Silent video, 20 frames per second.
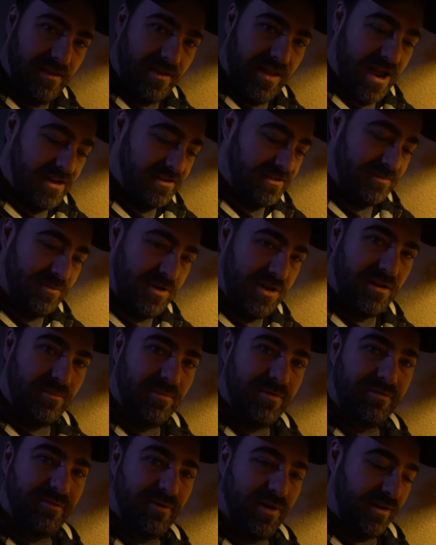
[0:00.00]
last meal
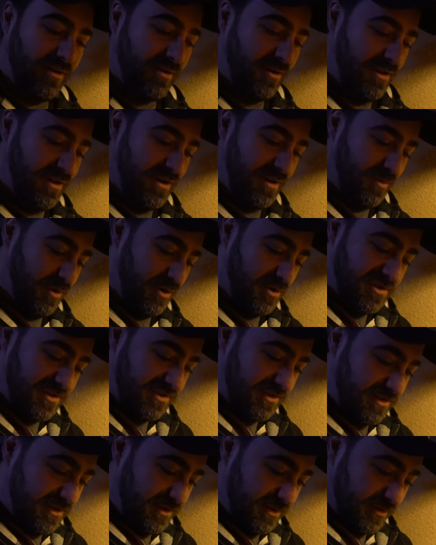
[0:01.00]
before I go to the emergency